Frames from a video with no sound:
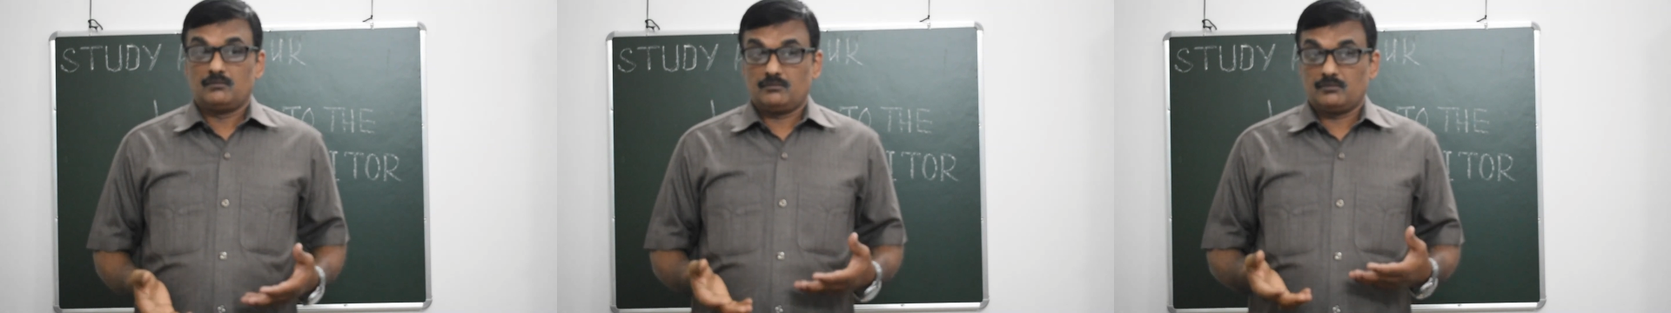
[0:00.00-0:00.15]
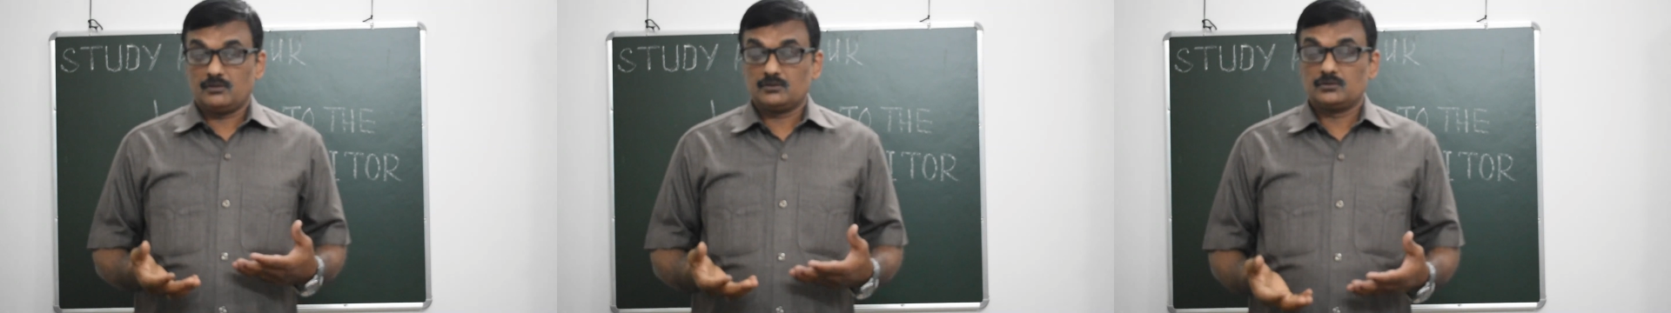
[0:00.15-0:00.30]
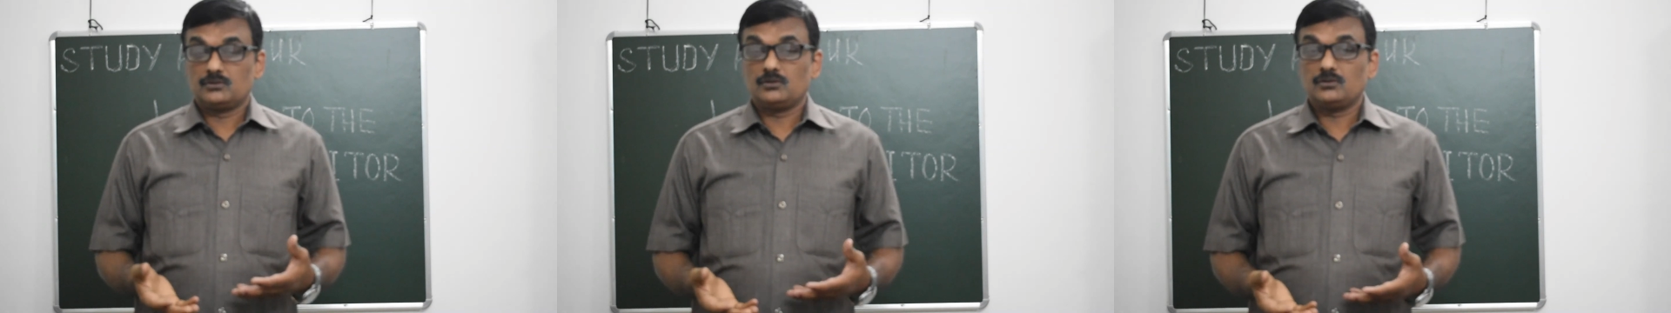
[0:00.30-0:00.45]

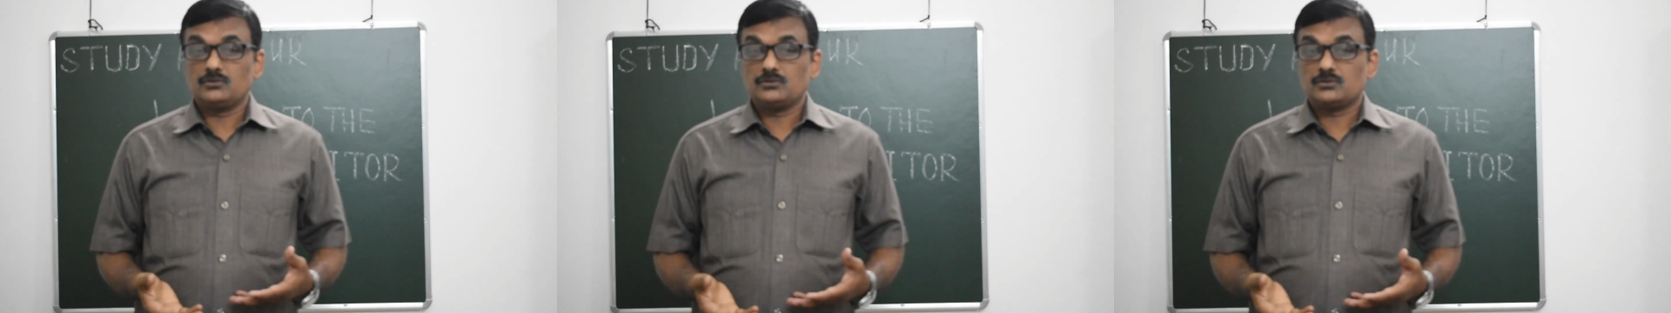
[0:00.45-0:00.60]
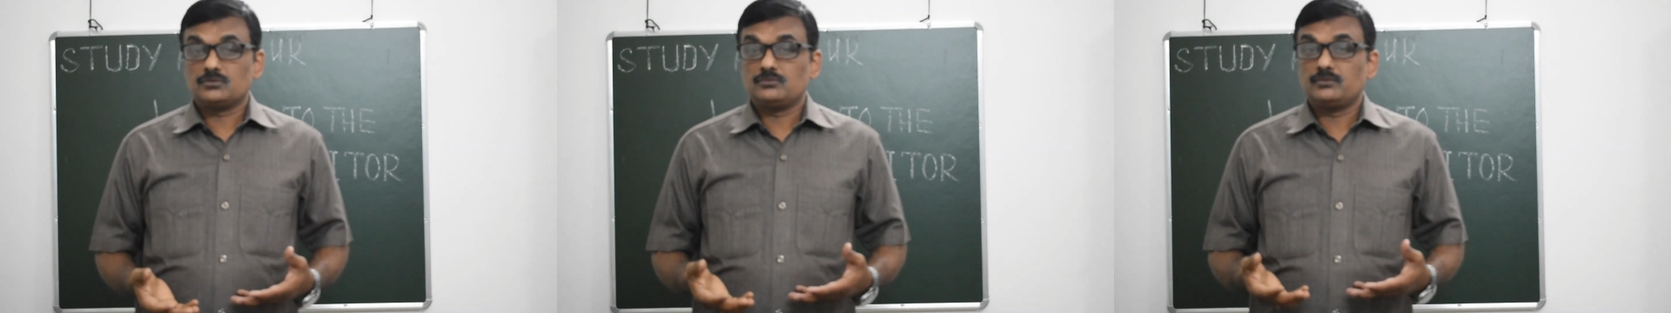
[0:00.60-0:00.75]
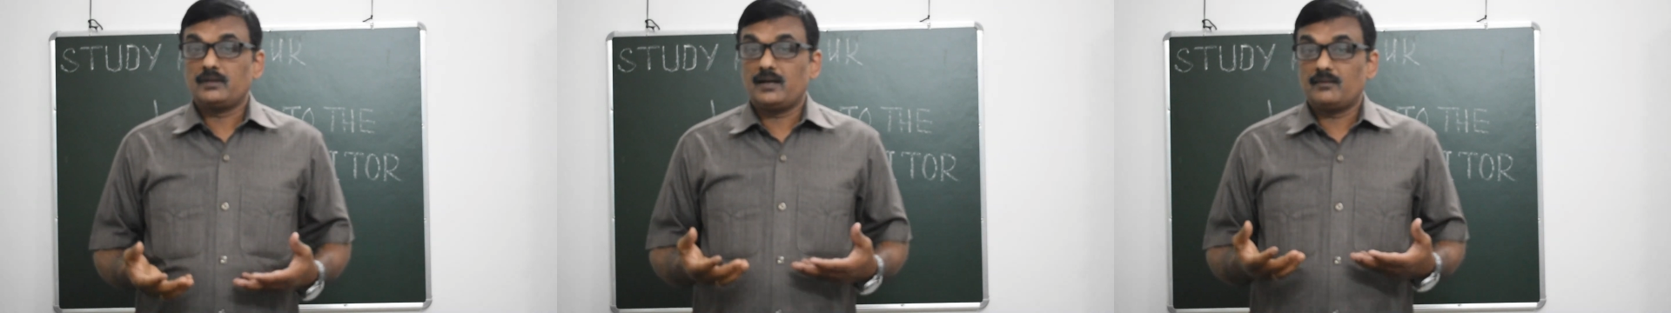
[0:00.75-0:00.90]
for
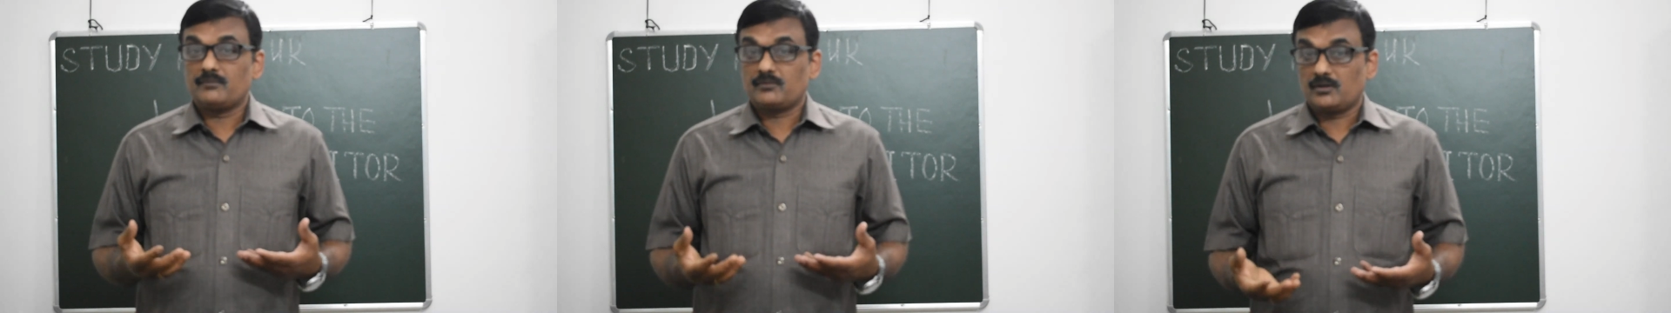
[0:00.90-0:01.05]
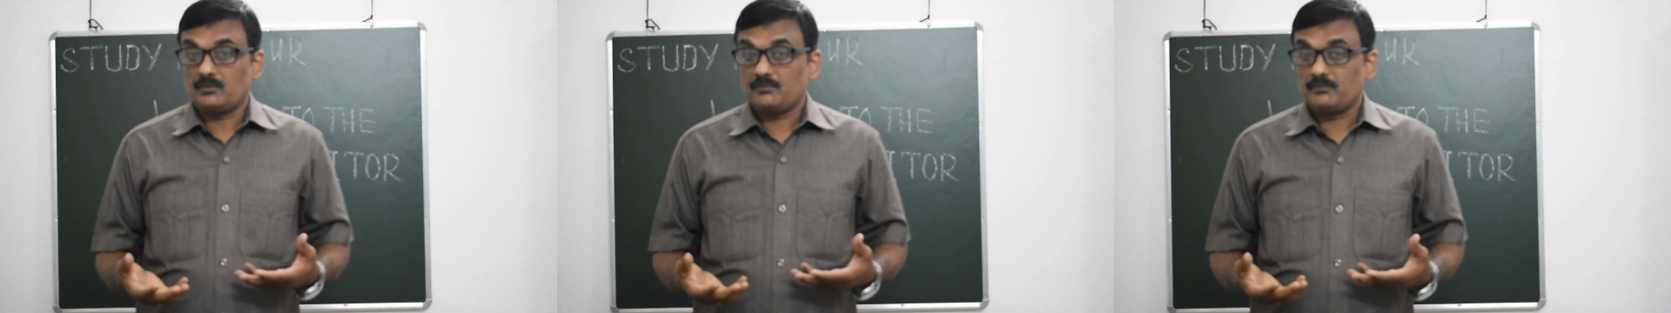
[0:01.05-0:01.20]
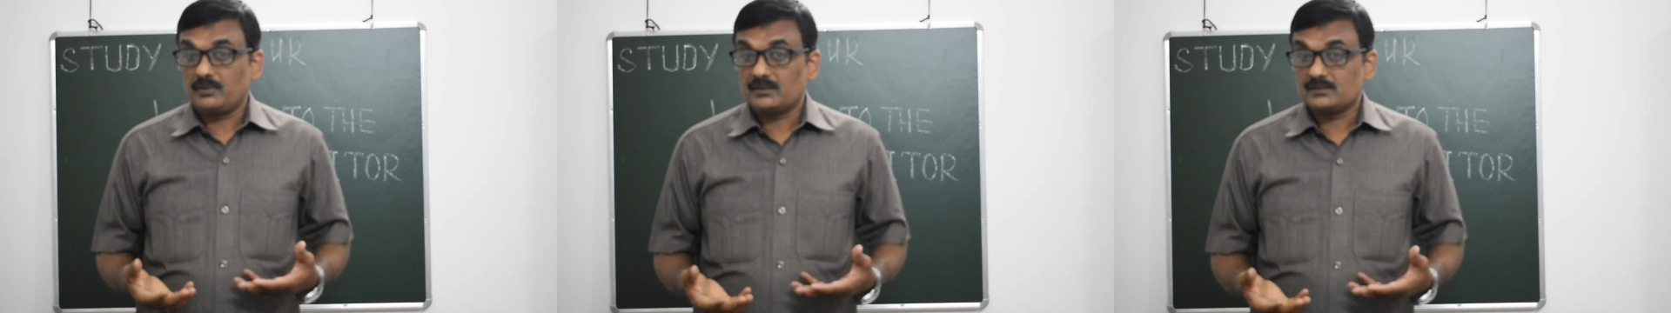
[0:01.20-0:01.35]
those who have
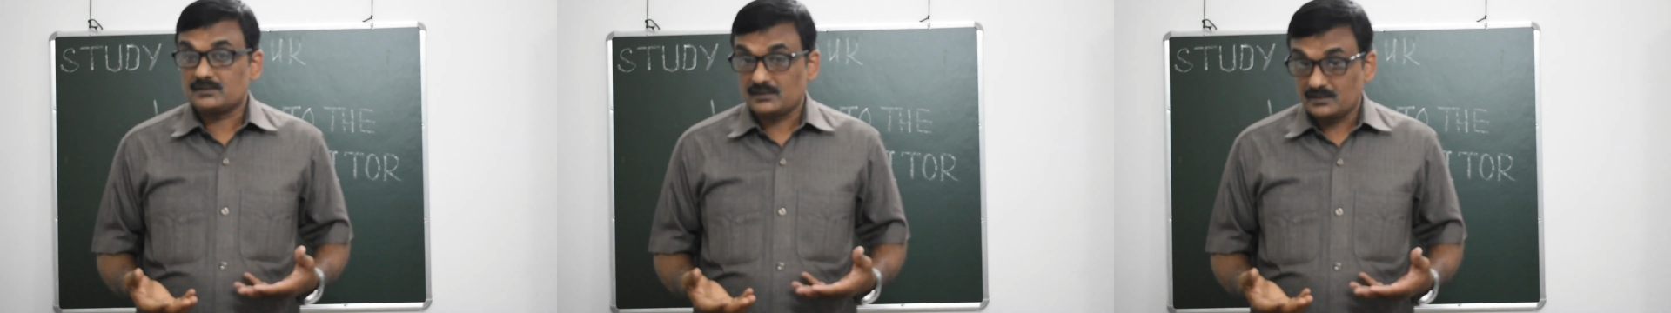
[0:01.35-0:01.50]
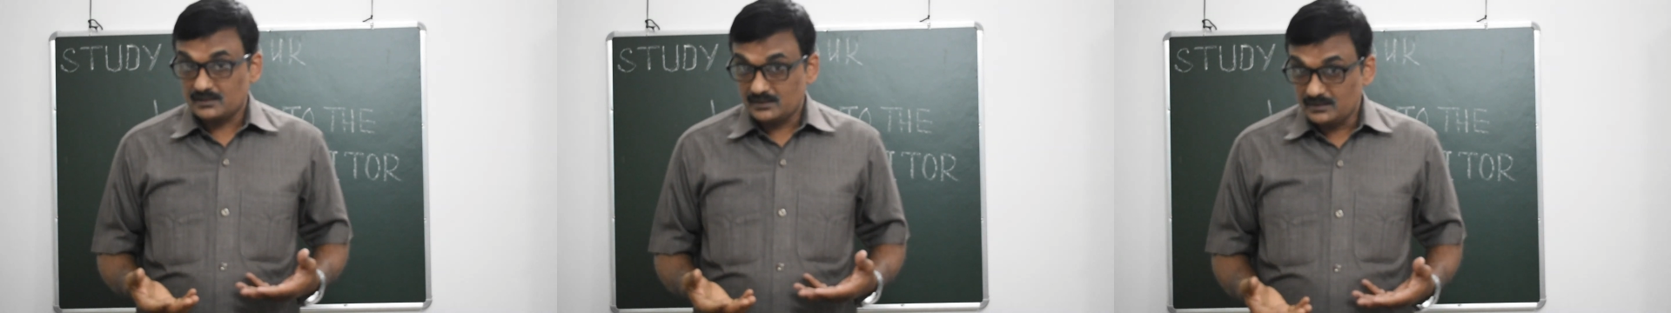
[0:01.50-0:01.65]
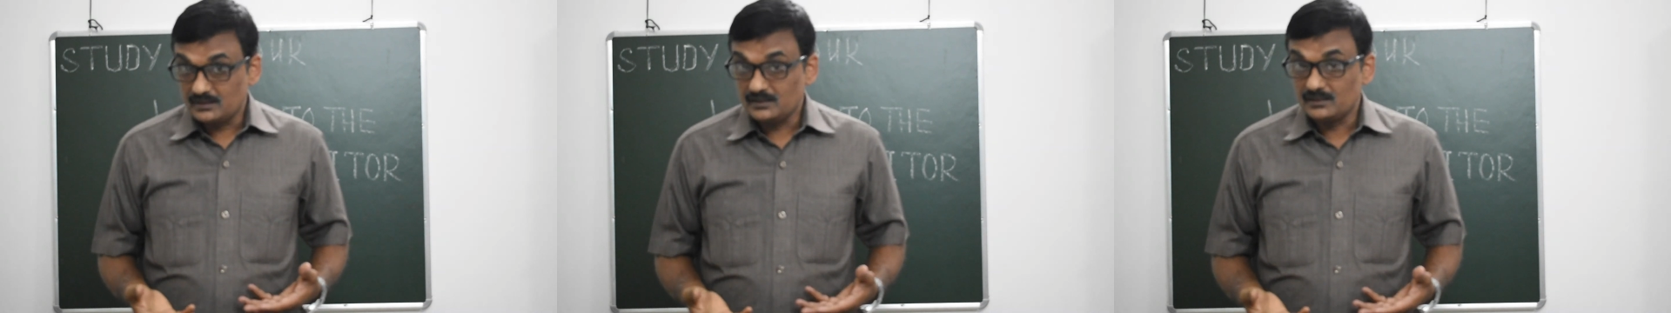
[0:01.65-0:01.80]

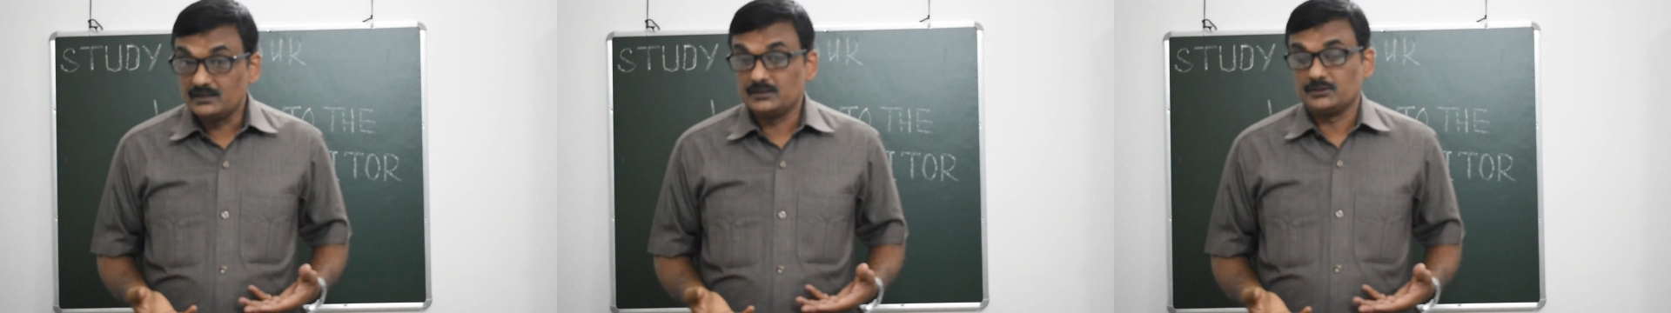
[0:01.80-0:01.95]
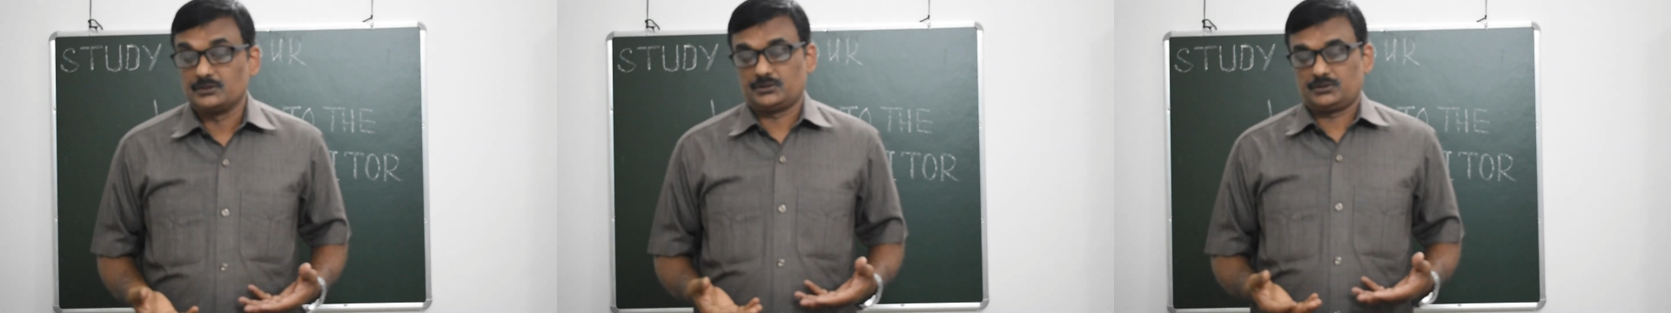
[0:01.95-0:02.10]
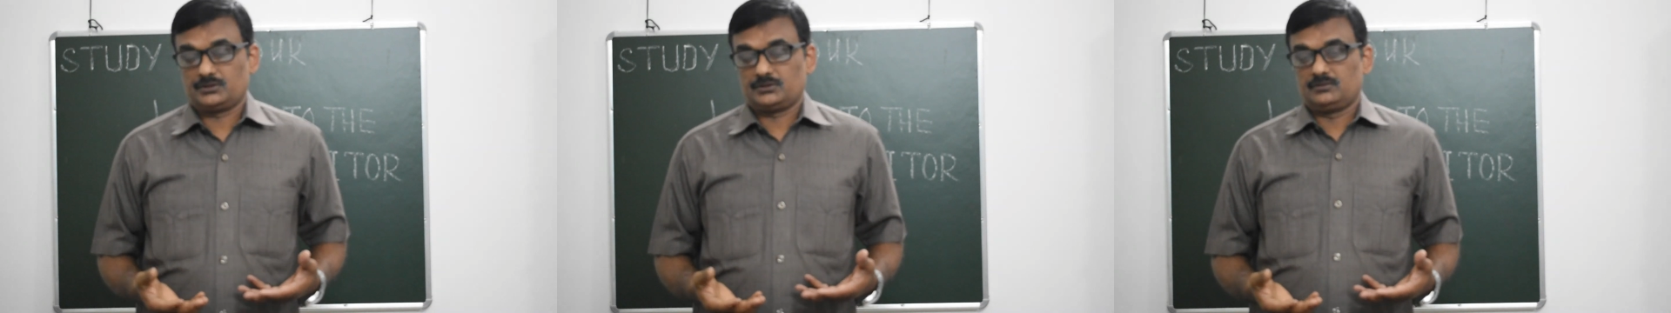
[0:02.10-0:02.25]
compulsory
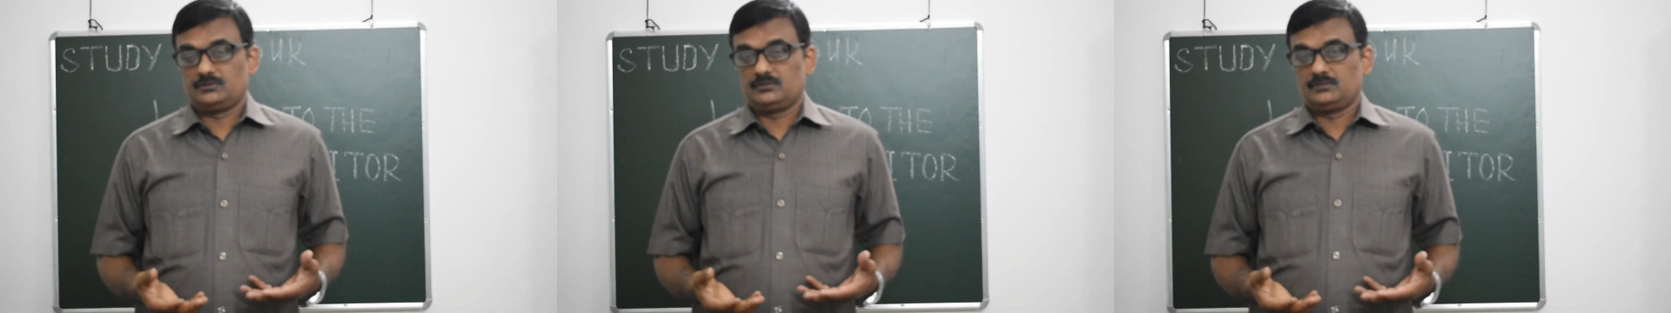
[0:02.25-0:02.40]
English.